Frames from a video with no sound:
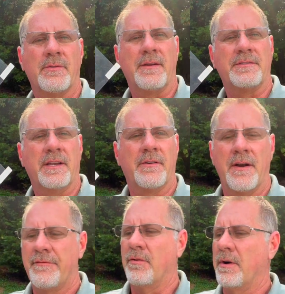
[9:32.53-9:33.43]
what I was digging
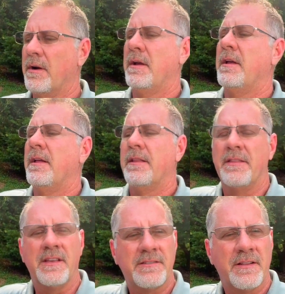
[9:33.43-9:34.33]
around for,
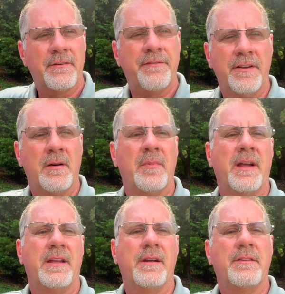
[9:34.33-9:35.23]
this little film
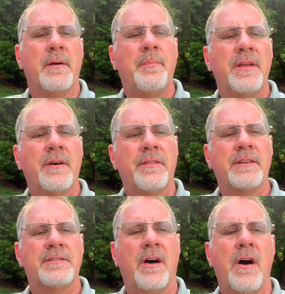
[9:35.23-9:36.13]
right here. You peel
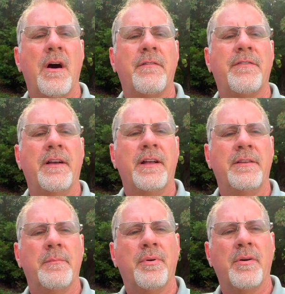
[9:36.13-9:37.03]
this off and
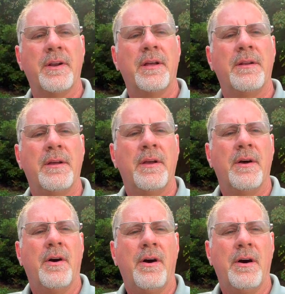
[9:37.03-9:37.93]
you put it
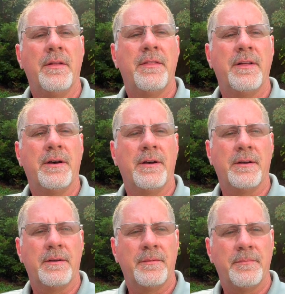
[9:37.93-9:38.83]
on
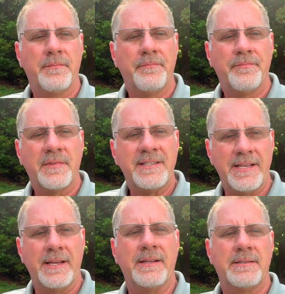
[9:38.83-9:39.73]
the
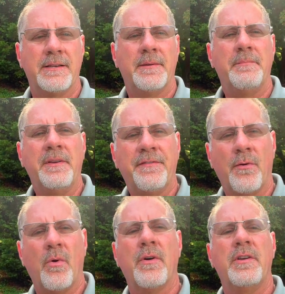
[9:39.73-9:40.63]
tent
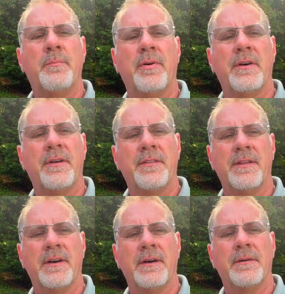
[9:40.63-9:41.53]
before you put
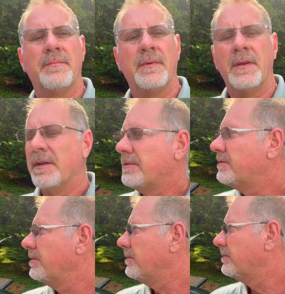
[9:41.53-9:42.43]
the
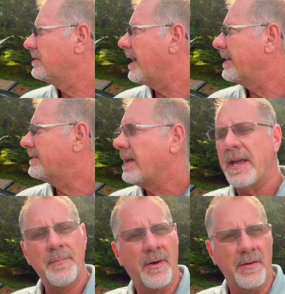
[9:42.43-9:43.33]
two-sided
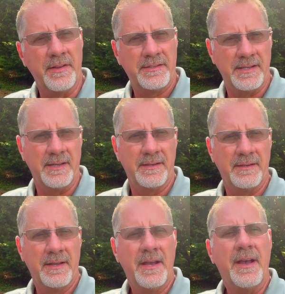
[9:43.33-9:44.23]
tape on the tent.
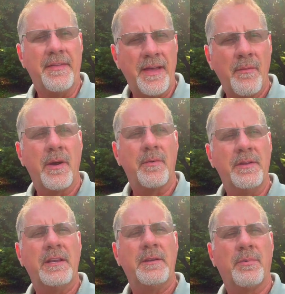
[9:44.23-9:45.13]
And that way when
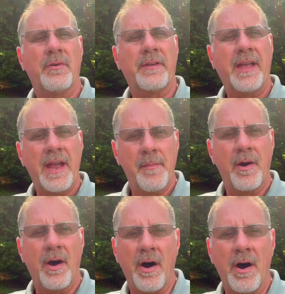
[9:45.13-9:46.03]
you need to pull the
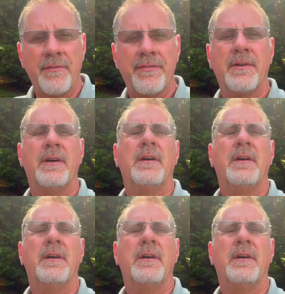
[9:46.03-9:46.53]
camera off,